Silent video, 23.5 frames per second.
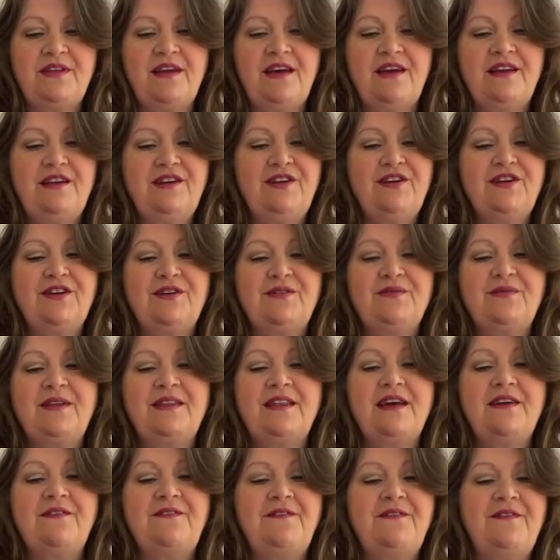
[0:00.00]

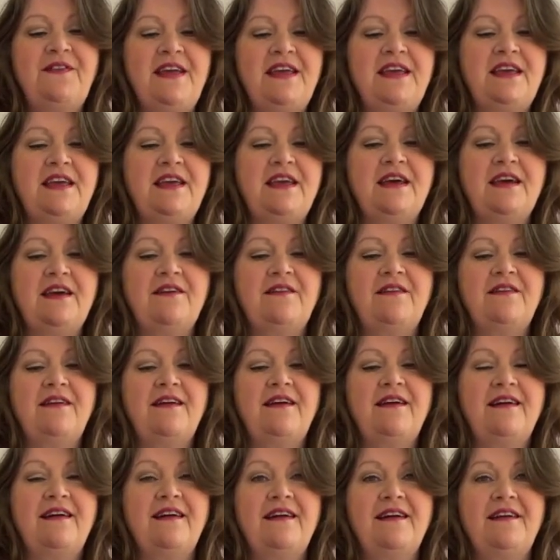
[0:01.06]
her feet
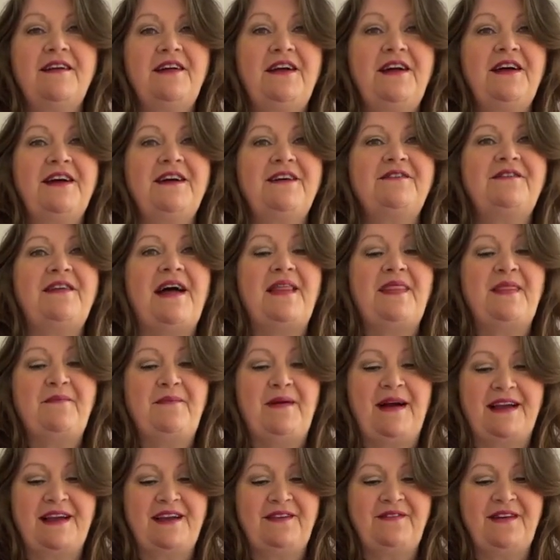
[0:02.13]
around the
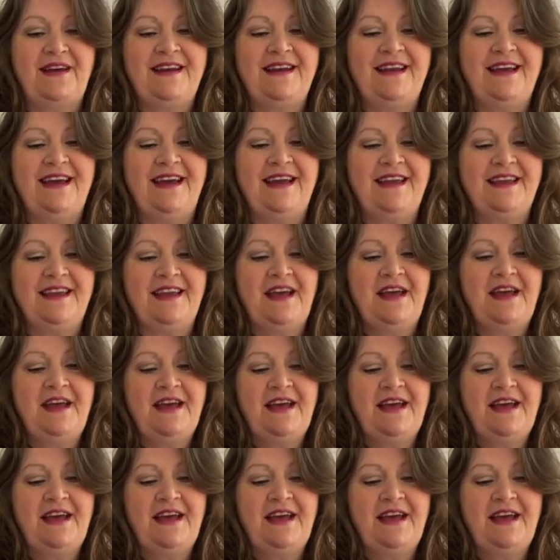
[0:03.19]
back of her neck.